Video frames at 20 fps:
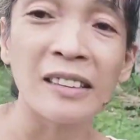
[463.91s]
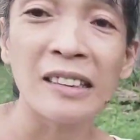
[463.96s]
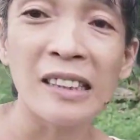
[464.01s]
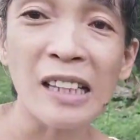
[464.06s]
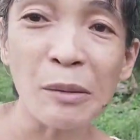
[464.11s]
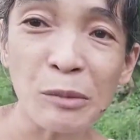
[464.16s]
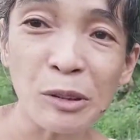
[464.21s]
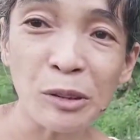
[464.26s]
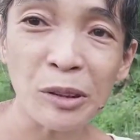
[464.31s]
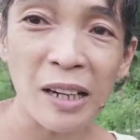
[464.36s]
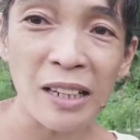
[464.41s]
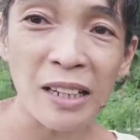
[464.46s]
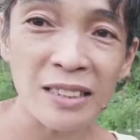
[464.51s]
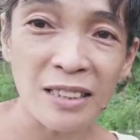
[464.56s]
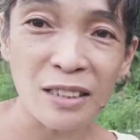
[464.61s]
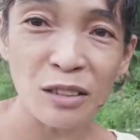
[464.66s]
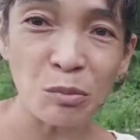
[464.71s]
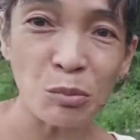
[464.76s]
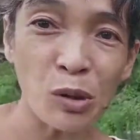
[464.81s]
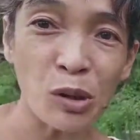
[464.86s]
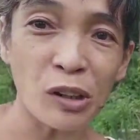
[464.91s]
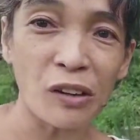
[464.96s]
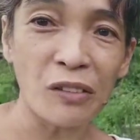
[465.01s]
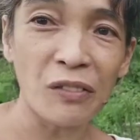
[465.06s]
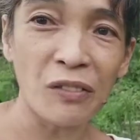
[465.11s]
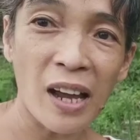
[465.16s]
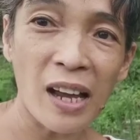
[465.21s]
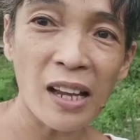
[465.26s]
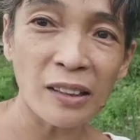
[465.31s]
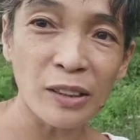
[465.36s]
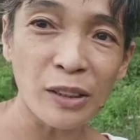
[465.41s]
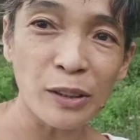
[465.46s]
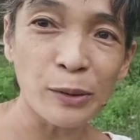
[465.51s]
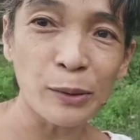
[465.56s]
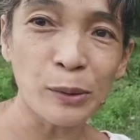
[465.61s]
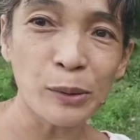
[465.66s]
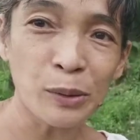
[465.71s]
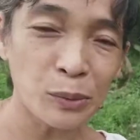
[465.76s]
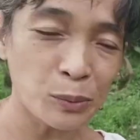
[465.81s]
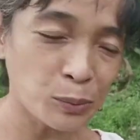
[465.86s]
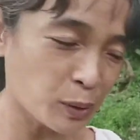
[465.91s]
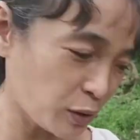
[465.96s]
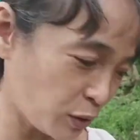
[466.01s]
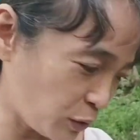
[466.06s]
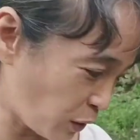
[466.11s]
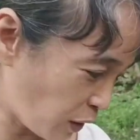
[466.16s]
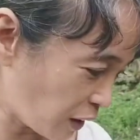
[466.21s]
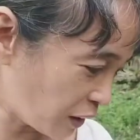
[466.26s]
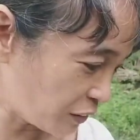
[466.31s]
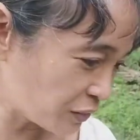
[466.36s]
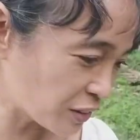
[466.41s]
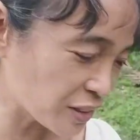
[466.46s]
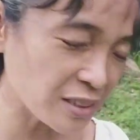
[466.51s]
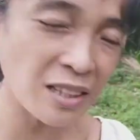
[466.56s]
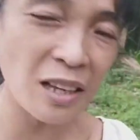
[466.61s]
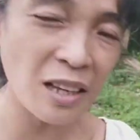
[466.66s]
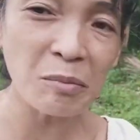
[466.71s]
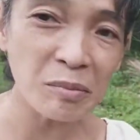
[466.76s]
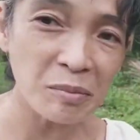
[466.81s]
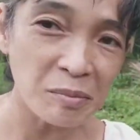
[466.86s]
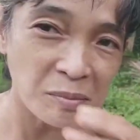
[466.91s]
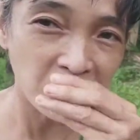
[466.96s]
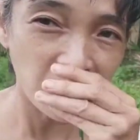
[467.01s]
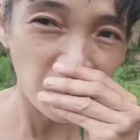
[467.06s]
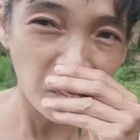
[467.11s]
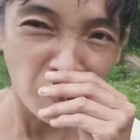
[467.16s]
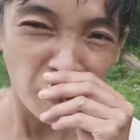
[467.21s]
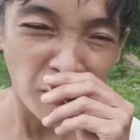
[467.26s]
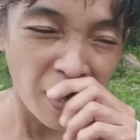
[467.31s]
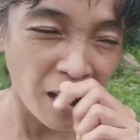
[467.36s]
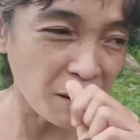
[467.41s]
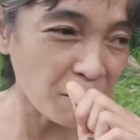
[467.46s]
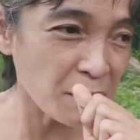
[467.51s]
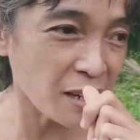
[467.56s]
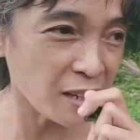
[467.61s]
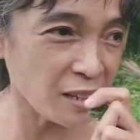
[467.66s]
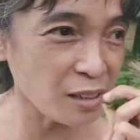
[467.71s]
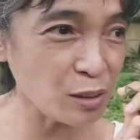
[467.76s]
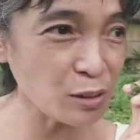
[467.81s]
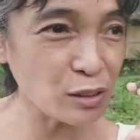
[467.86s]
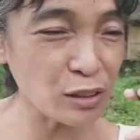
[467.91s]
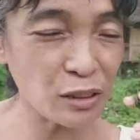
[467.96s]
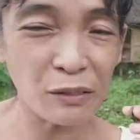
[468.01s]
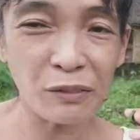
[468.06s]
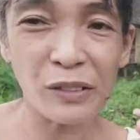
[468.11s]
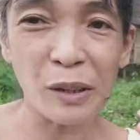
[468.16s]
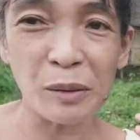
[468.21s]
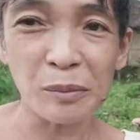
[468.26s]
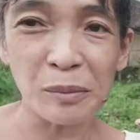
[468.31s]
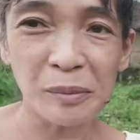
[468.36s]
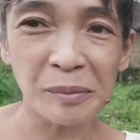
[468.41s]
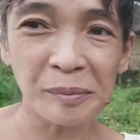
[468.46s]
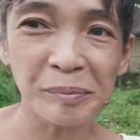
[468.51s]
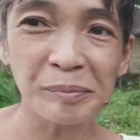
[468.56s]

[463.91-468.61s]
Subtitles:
Lemongrass has more value when you harvest them and make use of them.